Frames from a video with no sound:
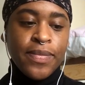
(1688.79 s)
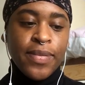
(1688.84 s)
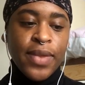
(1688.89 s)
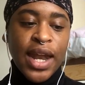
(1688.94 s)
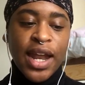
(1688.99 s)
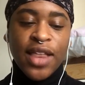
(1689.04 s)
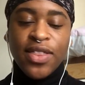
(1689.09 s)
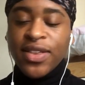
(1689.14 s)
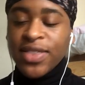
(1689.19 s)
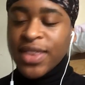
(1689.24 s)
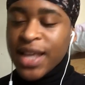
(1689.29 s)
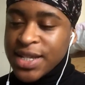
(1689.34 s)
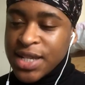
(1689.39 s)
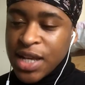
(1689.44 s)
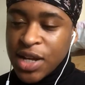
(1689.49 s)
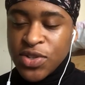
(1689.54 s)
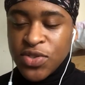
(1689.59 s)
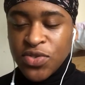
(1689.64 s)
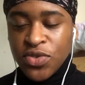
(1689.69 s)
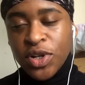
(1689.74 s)
And I think that's
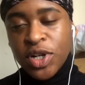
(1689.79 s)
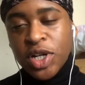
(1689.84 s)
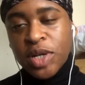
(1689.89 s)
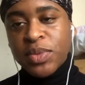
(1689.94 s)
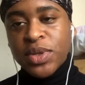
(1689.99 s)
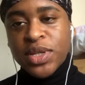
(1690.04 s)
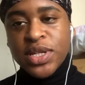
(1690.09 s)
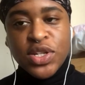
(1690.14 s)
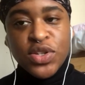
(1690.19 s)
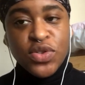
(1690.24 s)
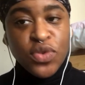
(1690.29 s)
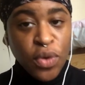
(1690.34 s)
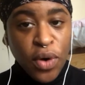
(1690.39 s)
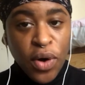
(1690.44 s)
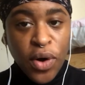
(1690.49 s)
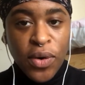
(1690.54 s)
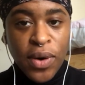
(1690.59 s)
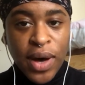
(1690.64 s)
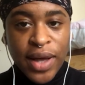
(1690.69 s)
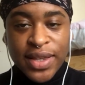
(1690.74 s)
how strong communities
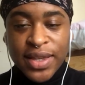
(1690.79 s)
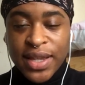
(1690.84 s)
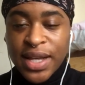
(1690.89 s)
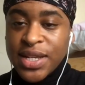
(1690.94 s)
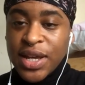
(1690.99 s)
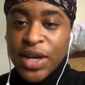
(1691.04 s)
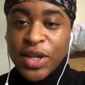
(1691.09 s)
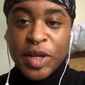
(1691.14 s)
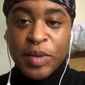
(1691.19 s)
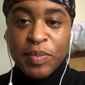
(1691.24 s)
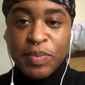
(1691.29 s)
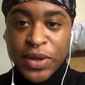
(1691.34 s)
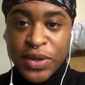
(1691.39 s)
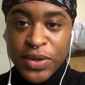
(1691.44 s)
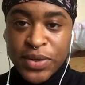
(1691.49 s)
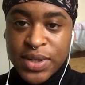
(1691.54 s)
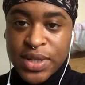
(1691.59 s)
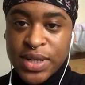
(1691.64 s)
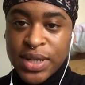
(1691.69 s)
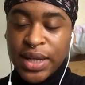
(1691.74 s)
grow. I think that's how they
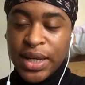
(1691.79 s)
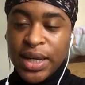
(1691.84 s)
build.